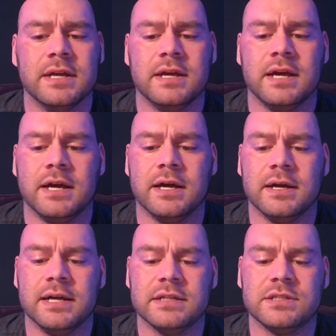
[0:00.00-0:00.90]

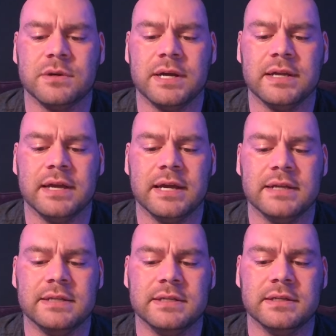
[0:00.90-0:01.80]
And so I
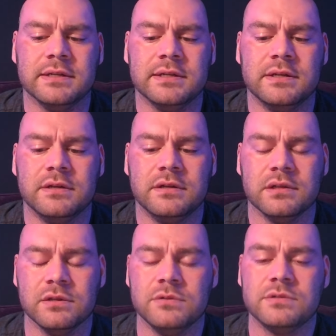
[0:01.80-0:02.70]
did
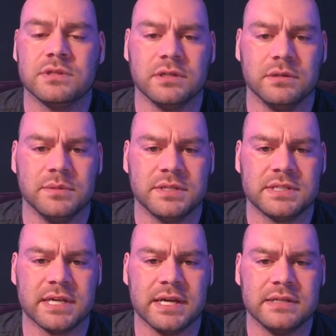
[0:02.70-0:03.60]
lose a little bit of
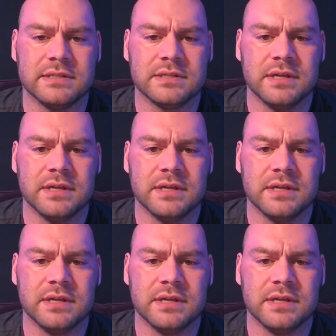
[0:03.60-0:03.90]
size.